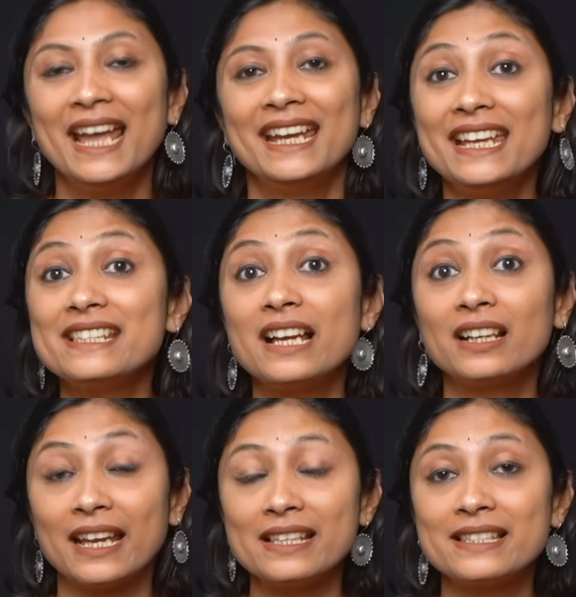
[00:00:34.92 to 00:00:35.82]
He's our
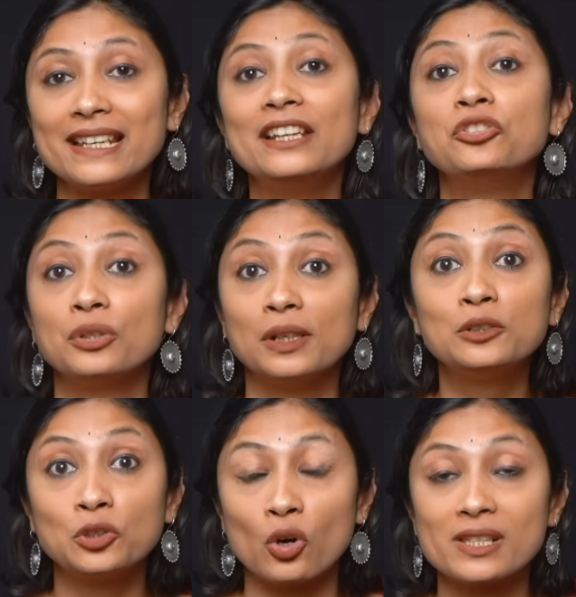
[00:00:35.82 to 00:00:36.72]
guest in Real
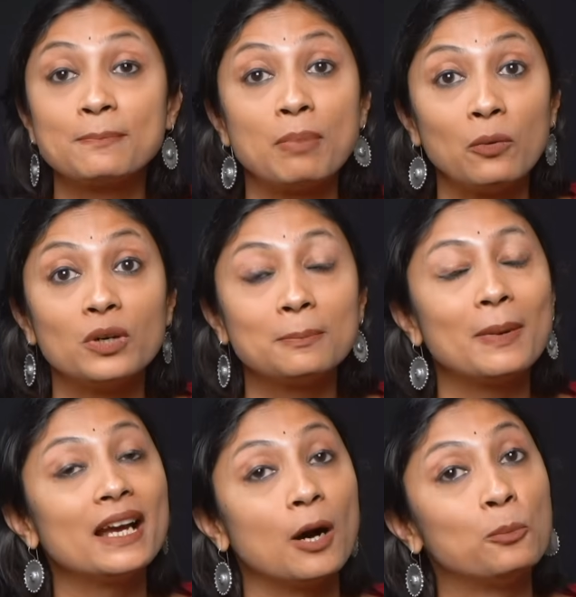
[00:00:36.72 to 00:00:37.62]
Talks powered
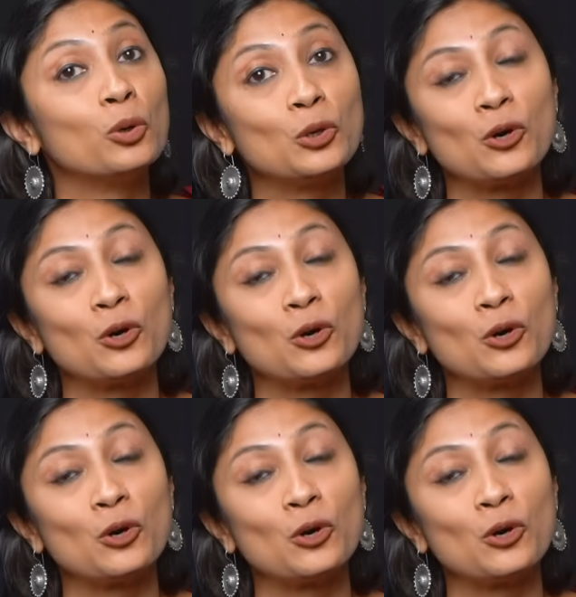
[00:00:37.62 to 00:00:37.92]
by Apollo